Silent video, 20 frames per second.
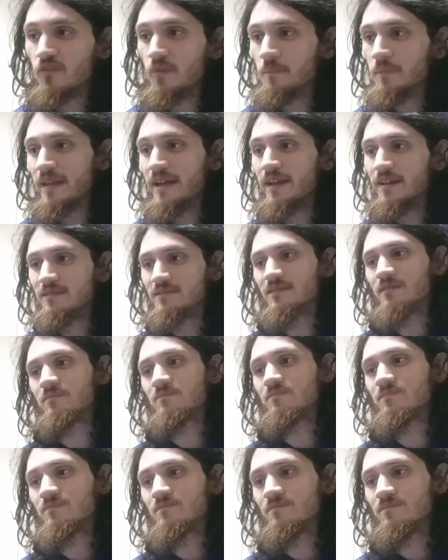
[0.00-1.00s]
from that
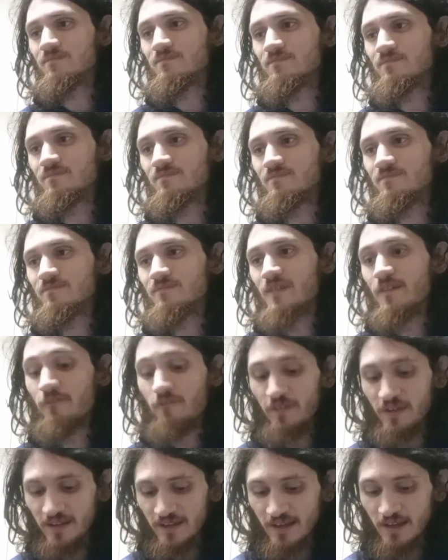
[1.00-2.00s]

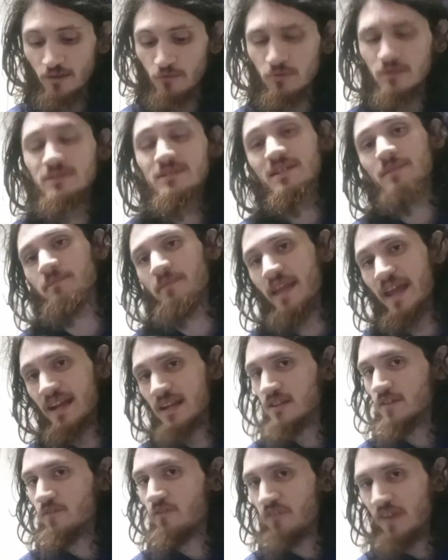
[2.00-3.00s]
video, some
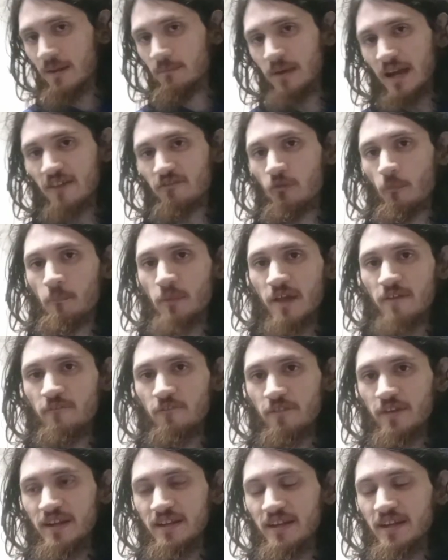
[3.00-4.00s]
negative feedback from that
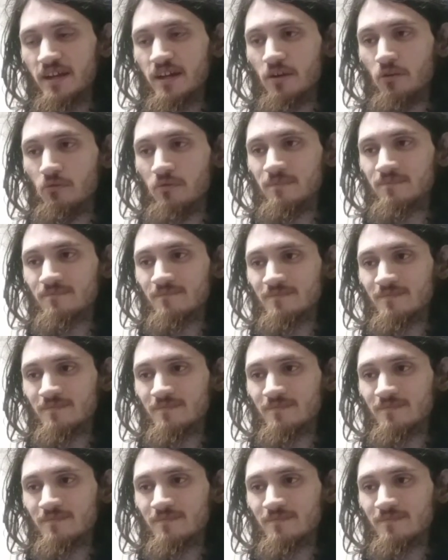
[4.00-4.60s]
video,